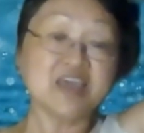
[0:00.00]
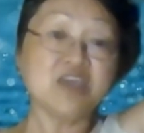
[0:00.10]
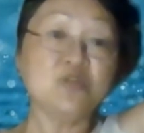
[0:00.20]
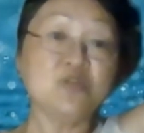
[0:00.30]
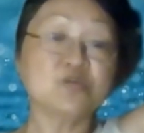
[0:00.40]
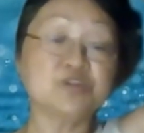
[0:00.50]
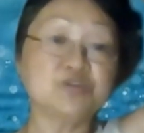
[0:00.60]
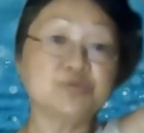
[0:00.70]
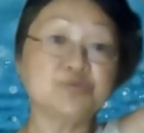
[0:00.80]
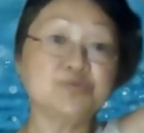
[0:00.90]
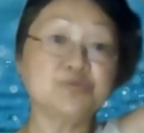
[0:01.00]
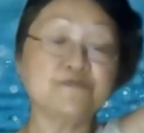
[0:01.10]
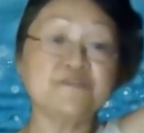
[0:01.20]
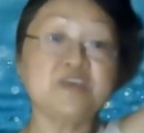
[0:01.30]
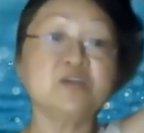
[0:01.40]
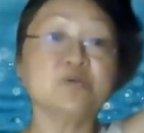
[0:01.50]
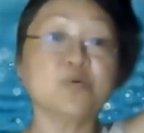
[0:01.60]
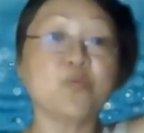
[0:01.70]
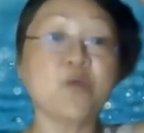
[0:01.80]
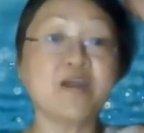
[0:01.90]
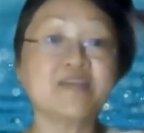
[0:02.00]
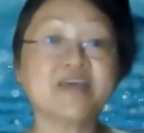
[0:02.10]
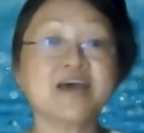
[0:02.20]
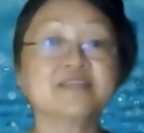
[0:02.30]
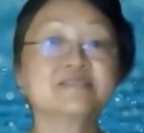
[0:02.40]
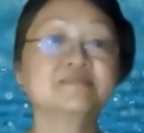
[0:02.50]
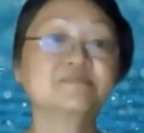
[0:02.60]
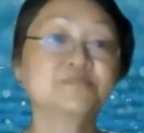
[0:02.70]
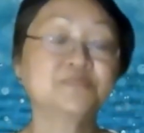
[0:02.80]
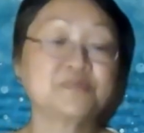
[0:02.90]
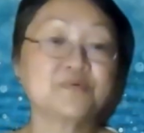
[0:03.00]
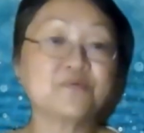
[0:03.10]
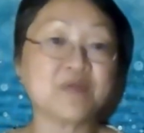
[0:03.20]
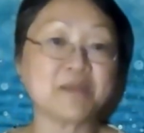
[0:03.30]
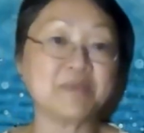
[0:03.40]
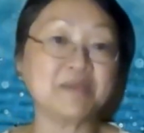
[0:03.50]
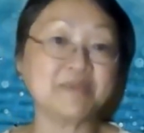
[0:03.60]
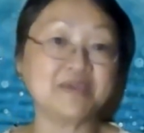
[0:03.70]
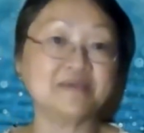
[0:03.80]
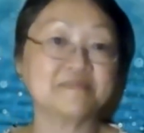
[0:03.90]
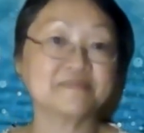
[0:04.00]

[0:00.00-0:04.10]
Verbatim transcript: in order to feel where that program may be.